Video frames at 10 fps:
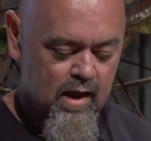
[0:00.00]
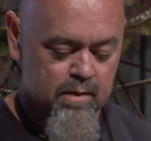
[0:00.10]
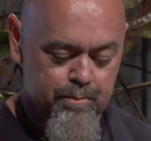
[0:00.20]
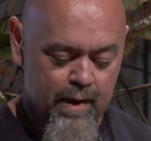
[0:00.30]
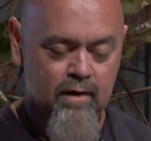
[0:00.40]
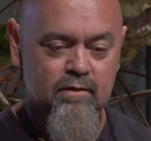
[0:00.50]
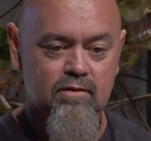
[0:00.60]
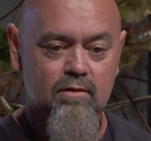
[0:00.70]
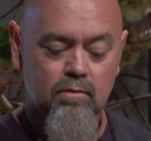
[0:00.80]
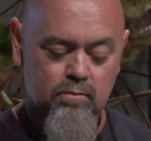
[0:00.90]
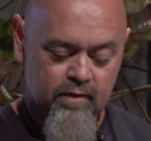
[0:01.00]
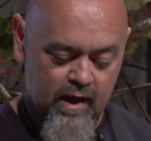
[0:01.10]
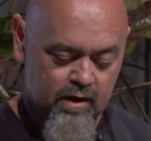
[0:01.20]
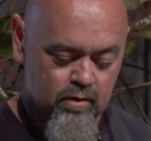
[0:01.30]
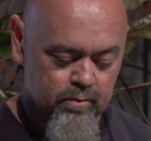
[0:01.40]
in balance with
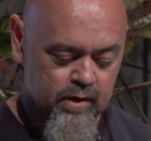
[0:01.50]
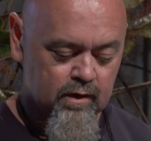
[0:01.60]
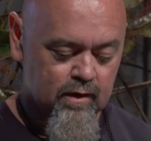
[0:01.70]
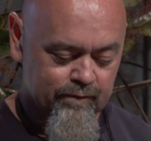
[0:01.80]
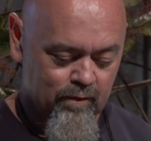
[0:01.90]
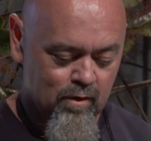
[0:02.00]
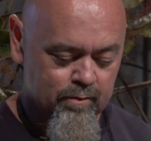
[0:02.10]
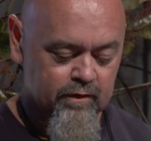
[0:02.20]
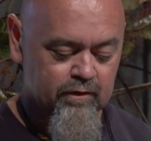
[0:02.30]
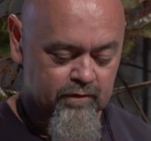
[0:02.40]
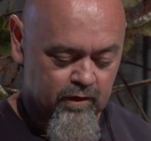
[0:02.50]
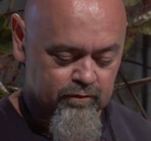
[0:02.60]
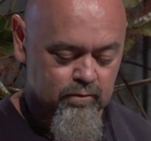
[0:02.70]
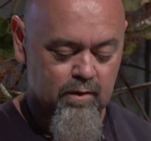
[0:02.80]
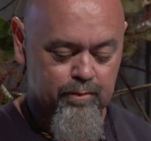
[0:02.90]
economic, environment,
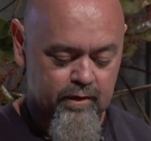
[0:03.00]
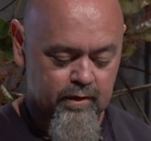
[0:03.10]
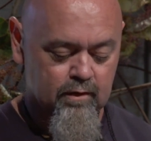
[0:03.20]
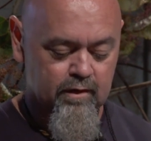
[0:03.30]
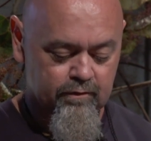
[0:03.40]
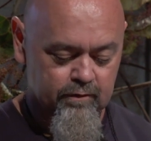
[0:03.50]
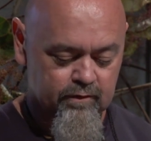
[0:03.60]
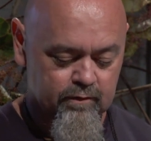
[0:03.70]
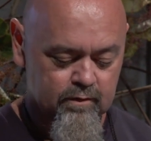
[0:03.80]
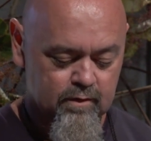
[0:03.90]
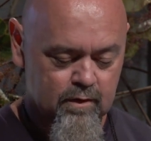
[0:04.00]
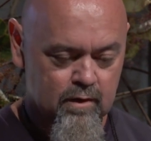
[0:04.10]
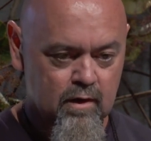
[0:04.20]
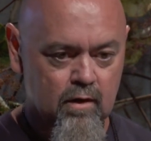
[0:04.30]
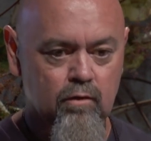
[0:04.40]
social and political interests,
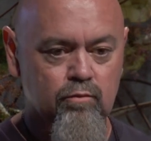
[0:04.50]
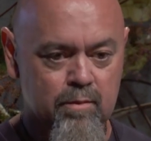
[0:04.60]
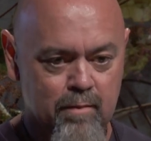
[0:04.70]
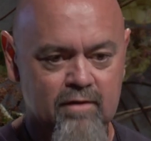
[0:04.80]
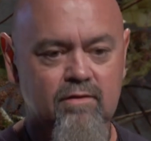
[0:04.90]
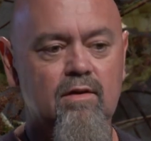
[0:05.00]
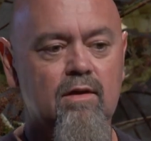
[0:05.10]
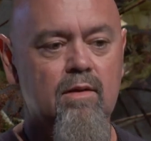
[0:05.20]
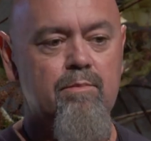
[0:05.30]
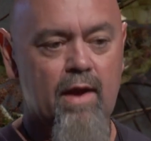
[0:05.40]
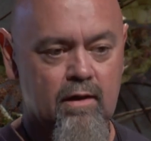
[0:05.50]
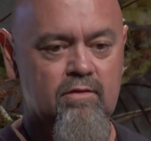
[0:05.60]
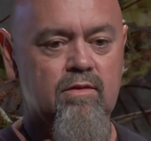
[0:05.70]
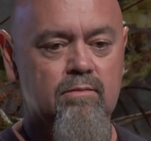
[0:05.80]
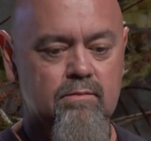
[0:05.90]
because we must
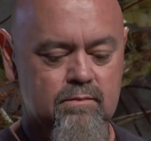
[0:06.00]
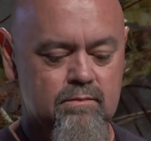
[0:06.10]
balance them.